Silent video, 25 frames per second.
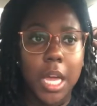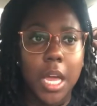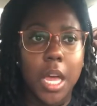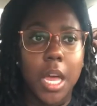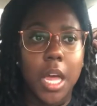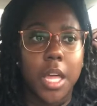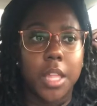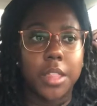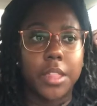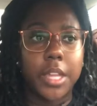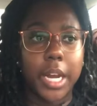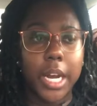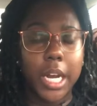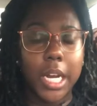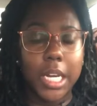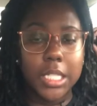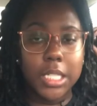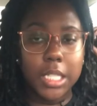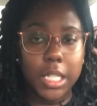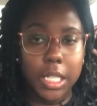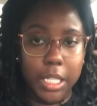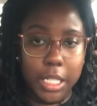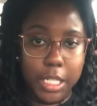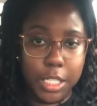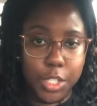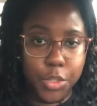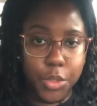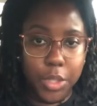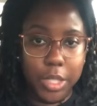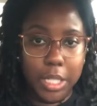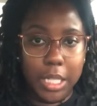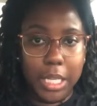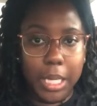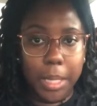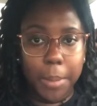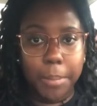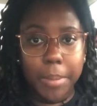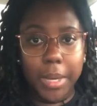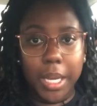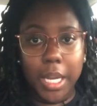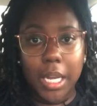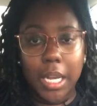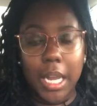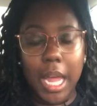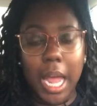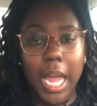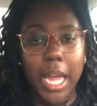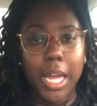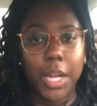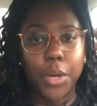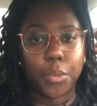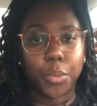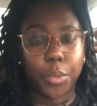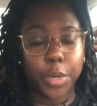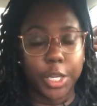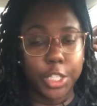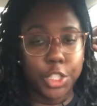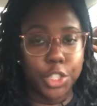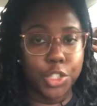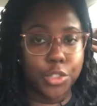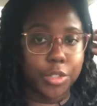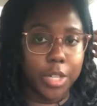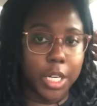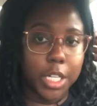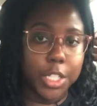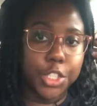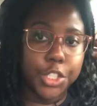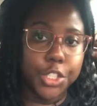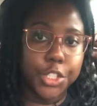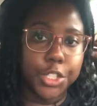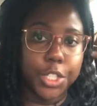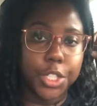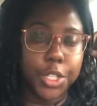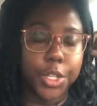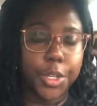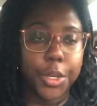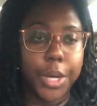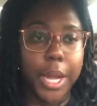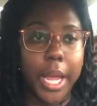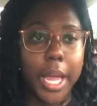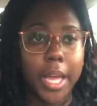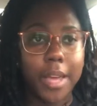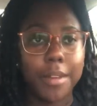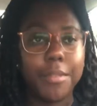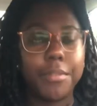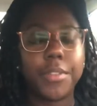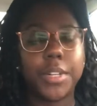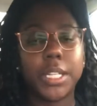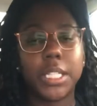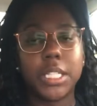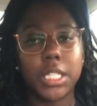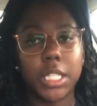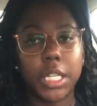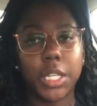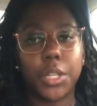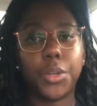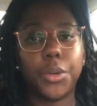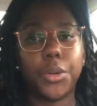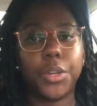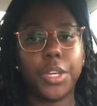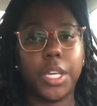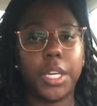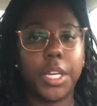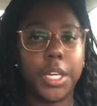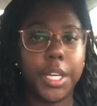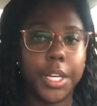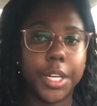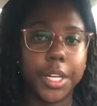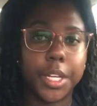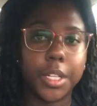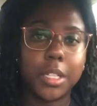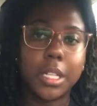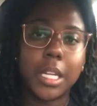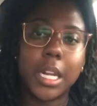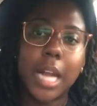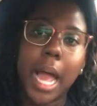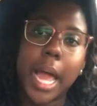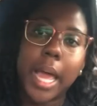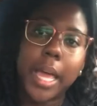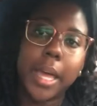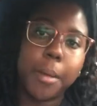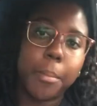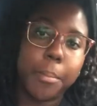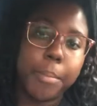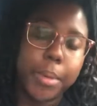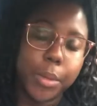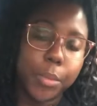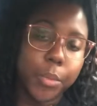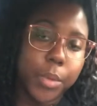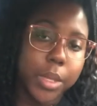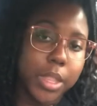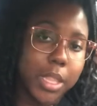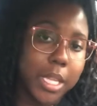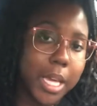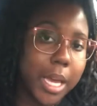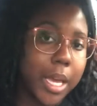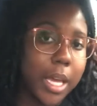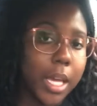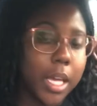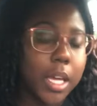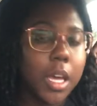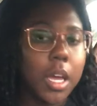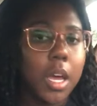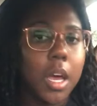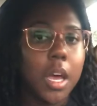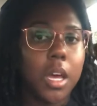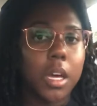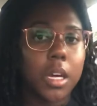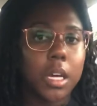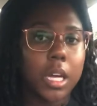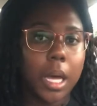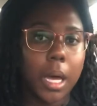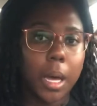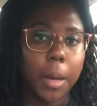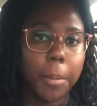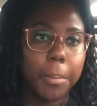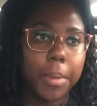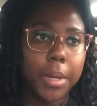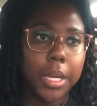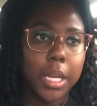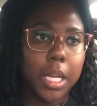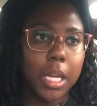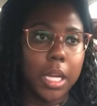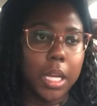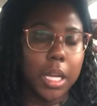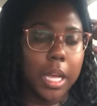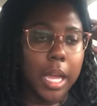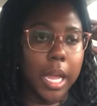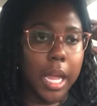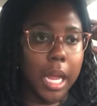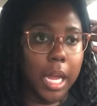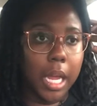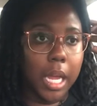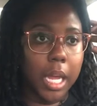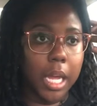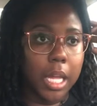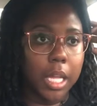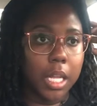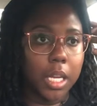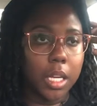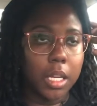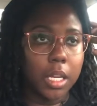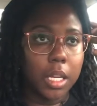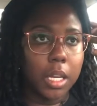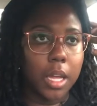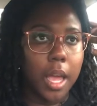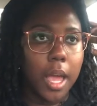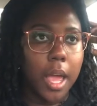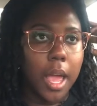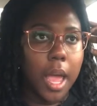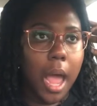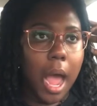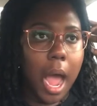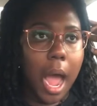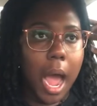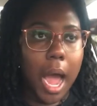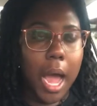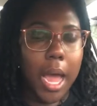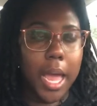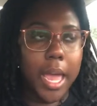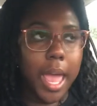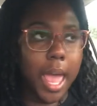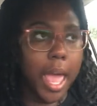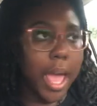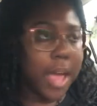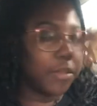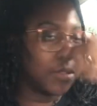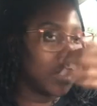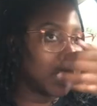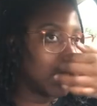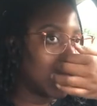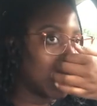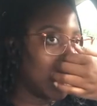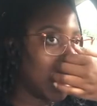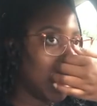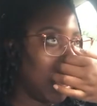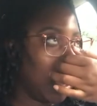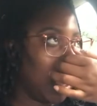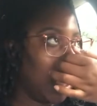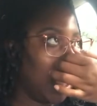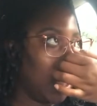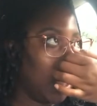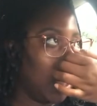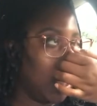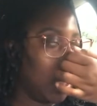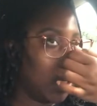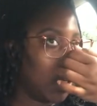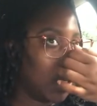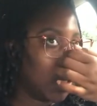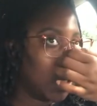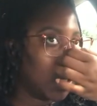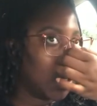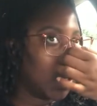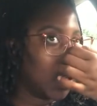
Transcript: there has literally been a restructure every single year that I have been with that company and I have seen